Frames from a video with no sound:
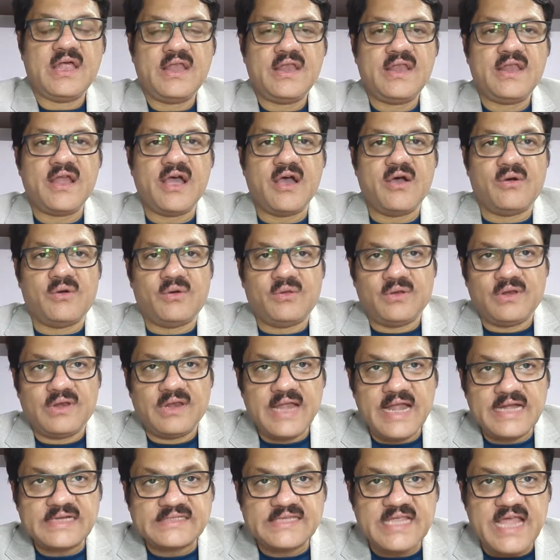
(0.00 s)
Now,
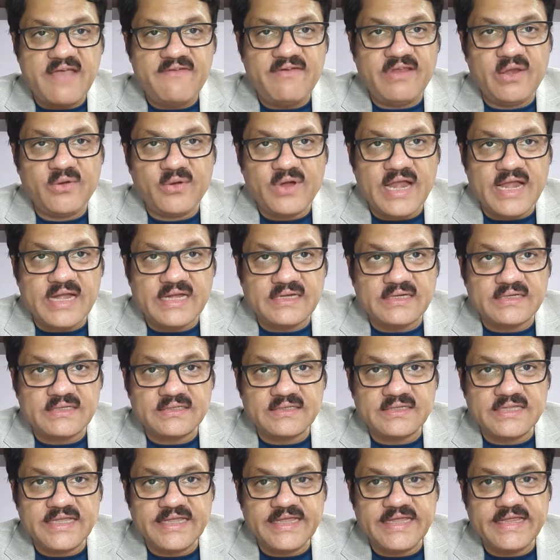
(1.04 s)
let's have a look at
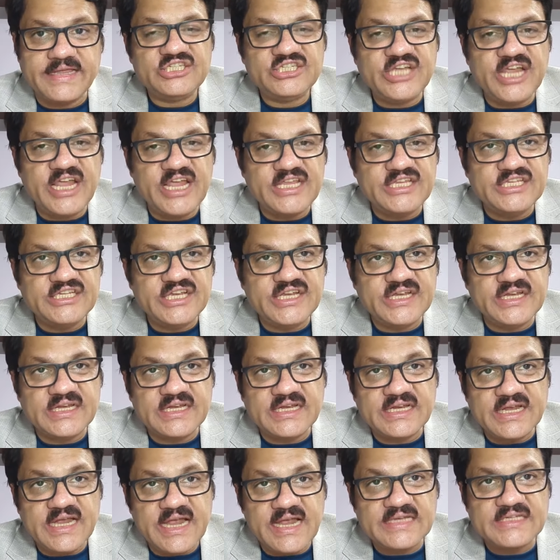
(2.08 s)
the
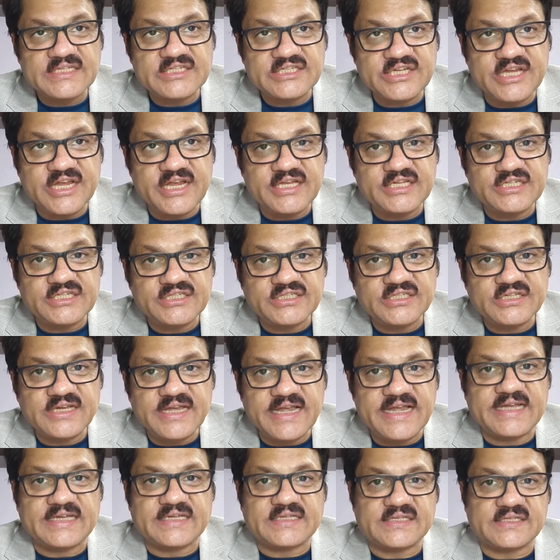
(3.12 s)
changing exchange
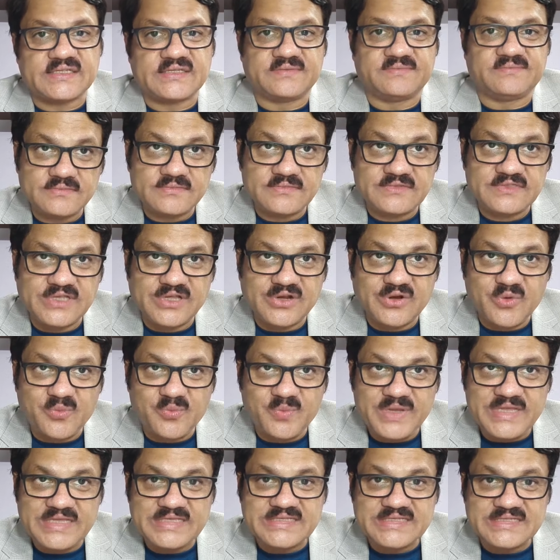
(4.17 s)
rates. The
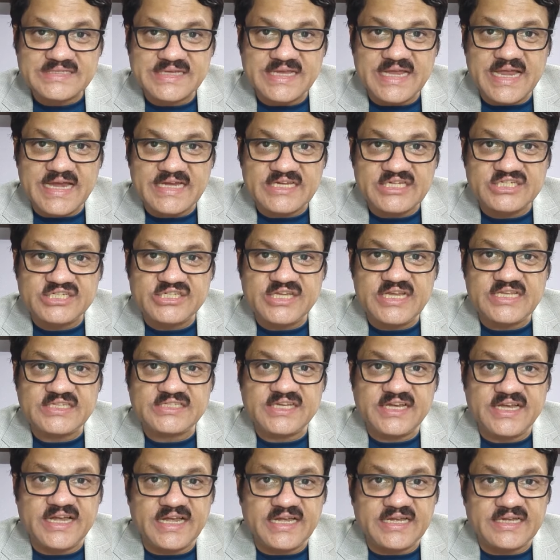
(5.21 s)
rupee's exchange
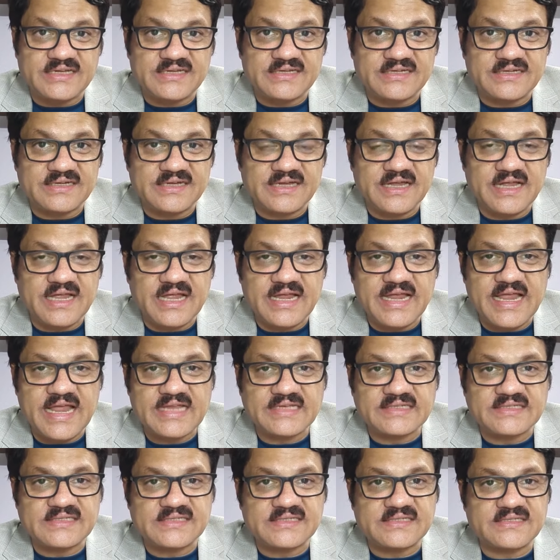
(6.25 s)
rate
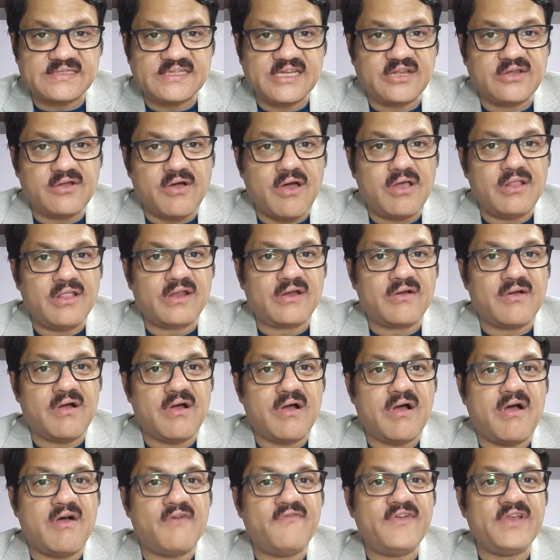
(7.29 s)
against the dollar
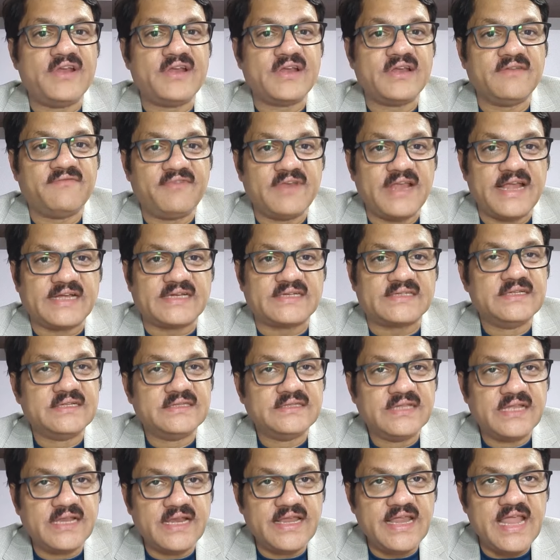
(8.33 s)
often reflect
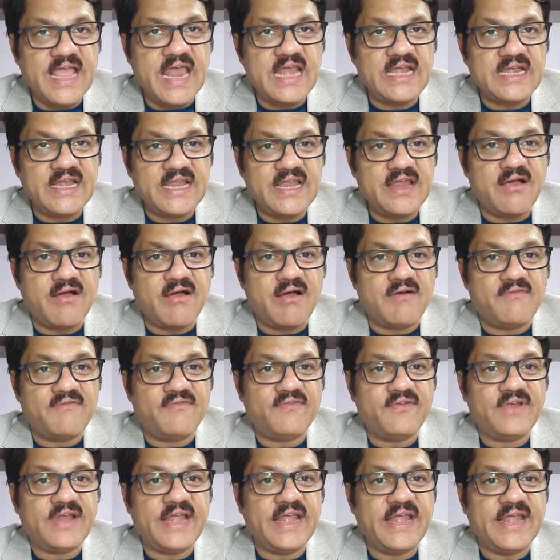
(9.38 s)
the reality of
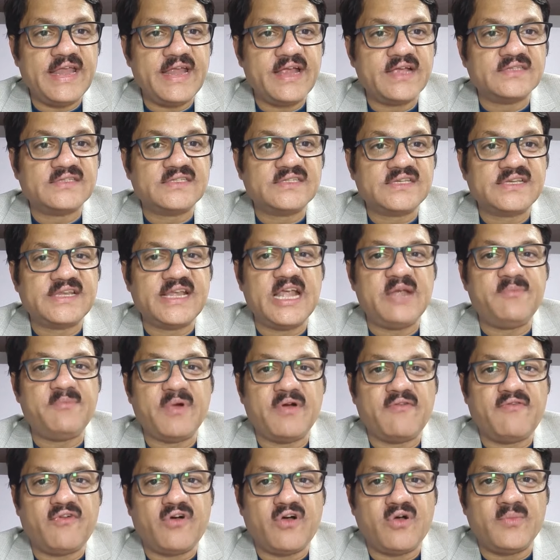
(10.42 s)
India's trade
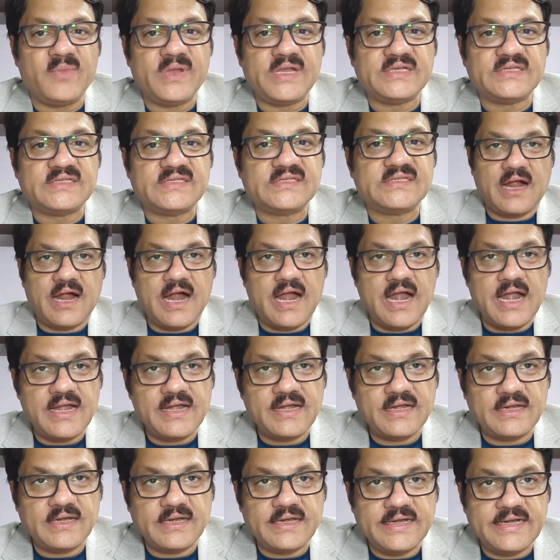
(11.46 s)
performance
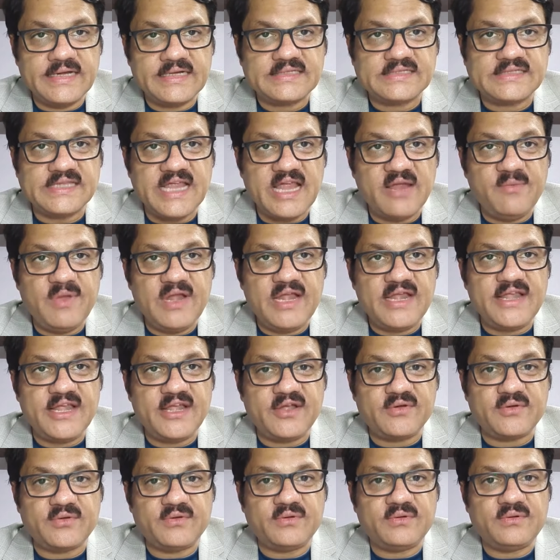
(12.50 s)
and its ability
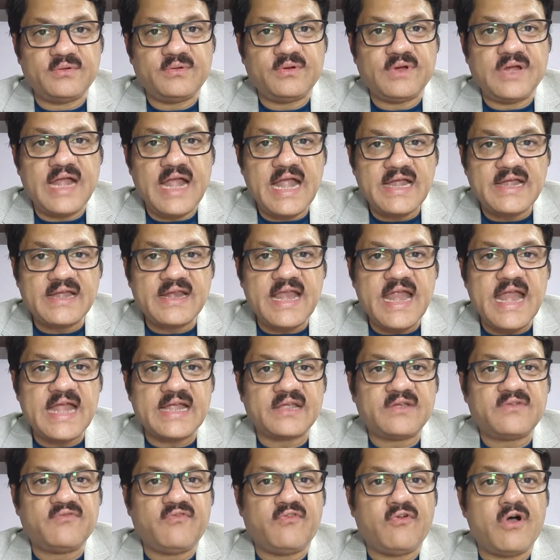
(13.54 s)
to
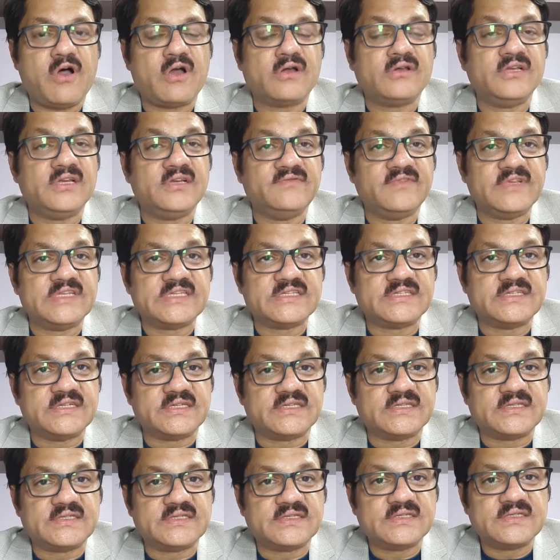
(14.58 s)
attract foreign
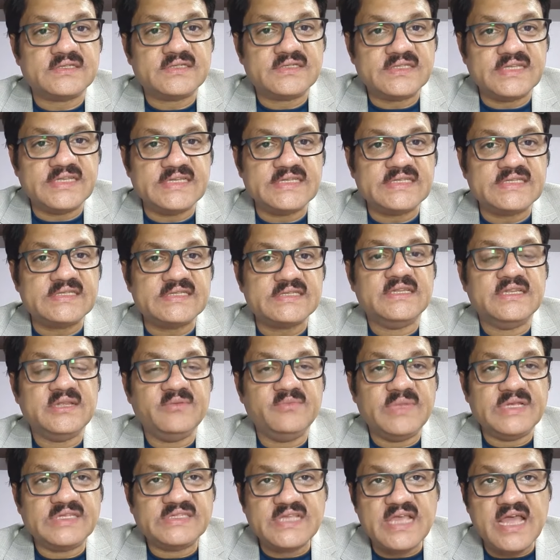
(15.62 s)
investors, since the
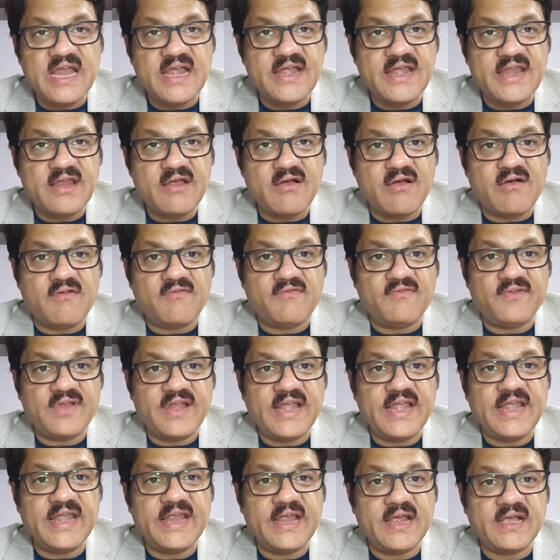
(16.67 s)
majority of
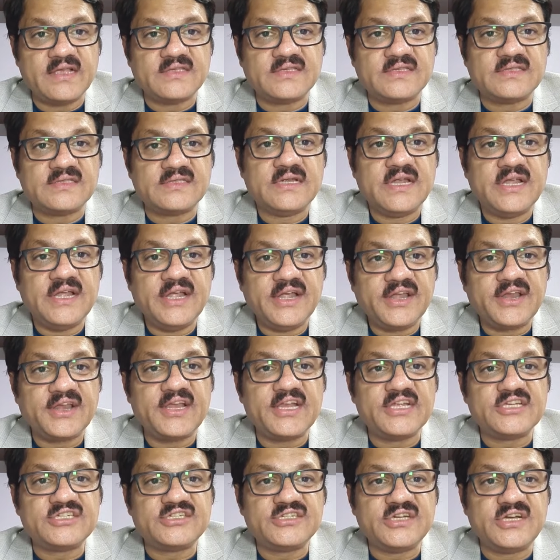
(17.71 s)
India's
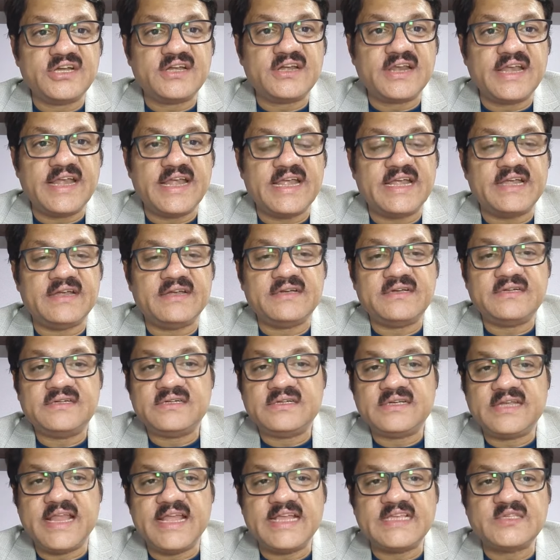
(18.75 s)
international trade
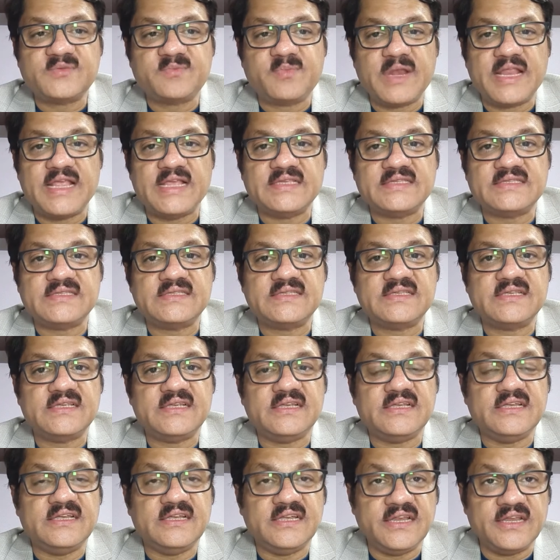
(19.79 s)
takes place
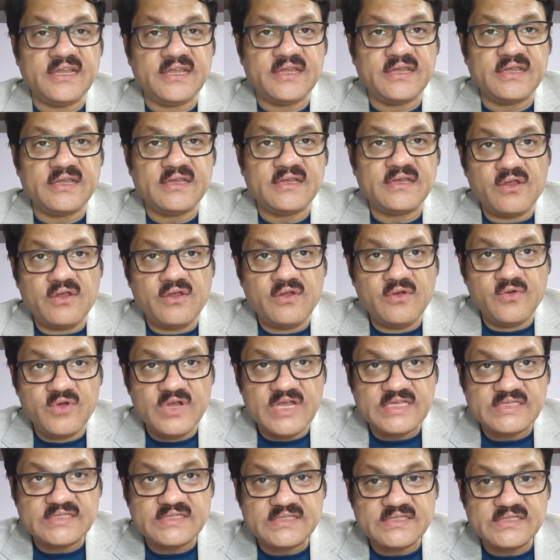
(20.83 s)
in
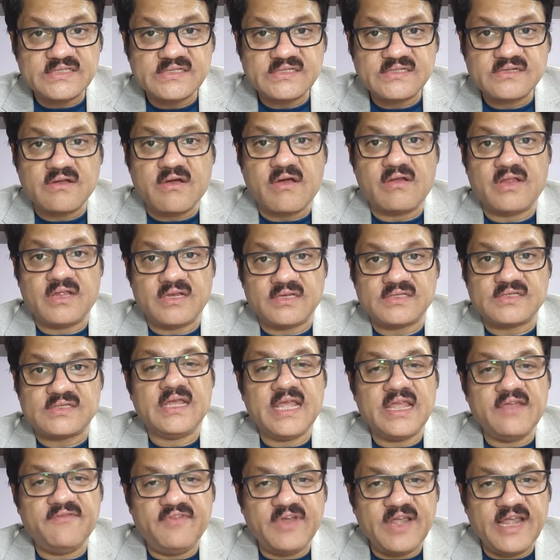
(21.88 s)
US dollars.
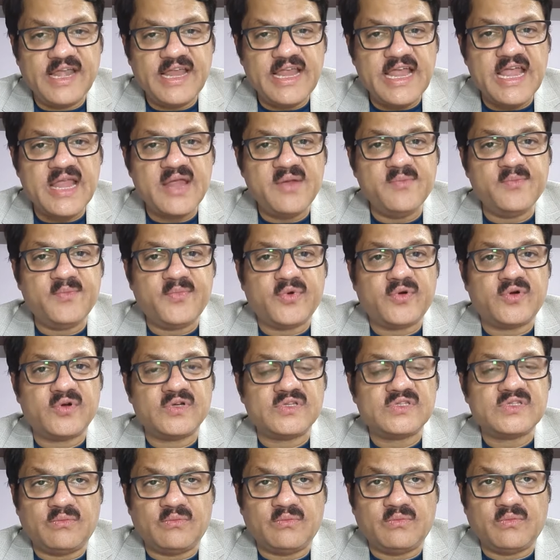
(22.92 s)
If India
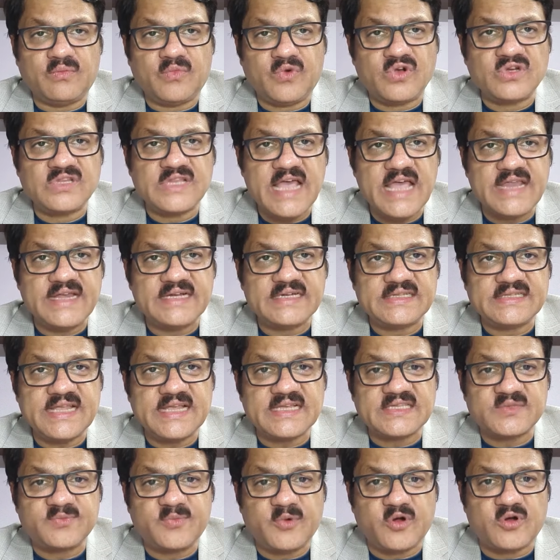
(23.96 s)
imports more than its
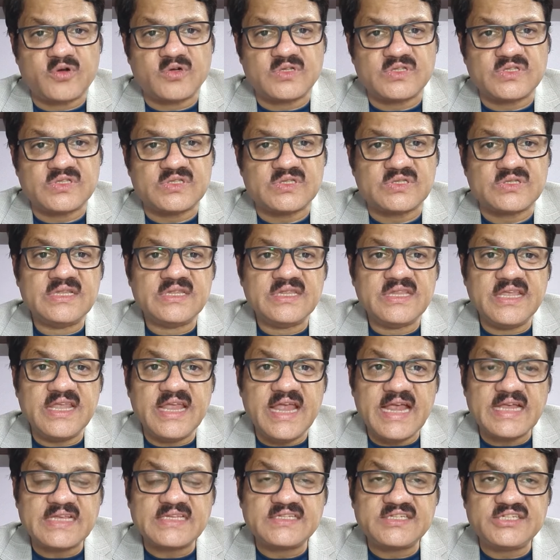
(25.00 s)
exports, the
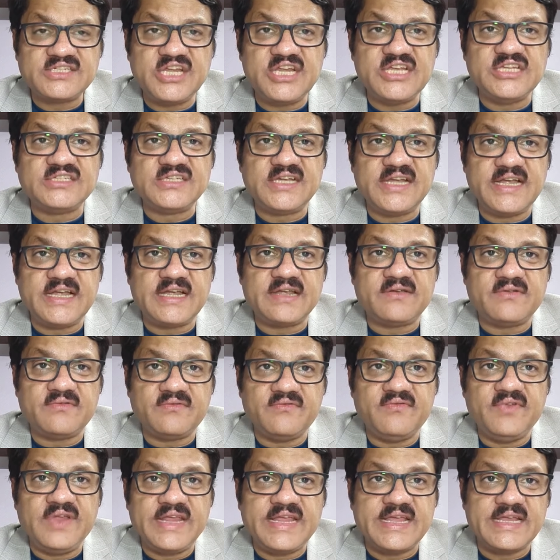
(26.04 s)
exchange rate
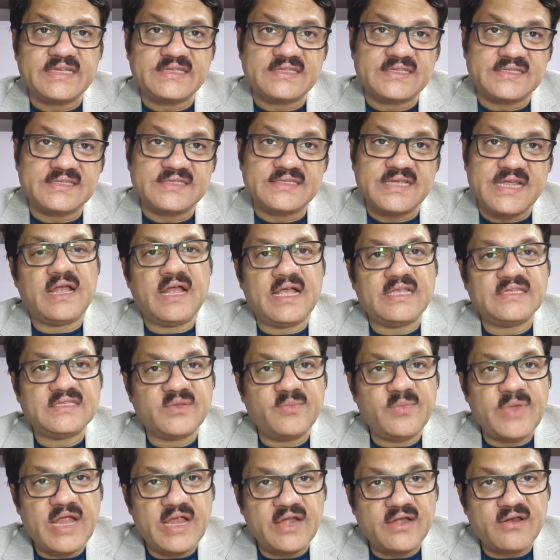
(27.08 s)
weakens as a
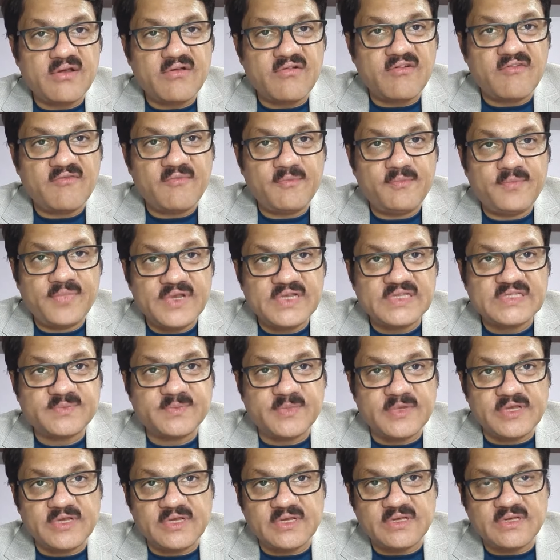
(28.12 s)
matter of
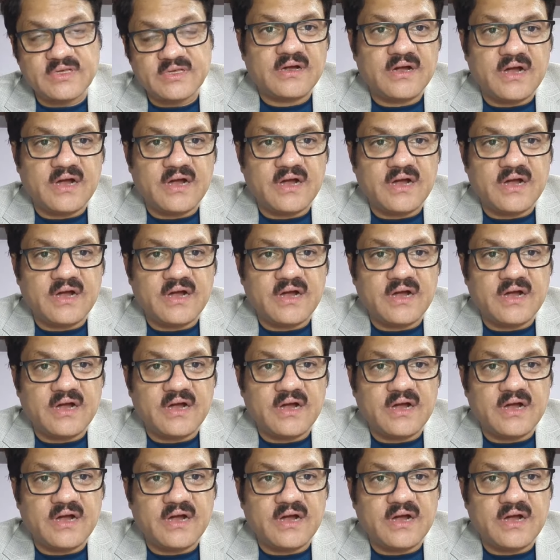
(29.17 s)
principle.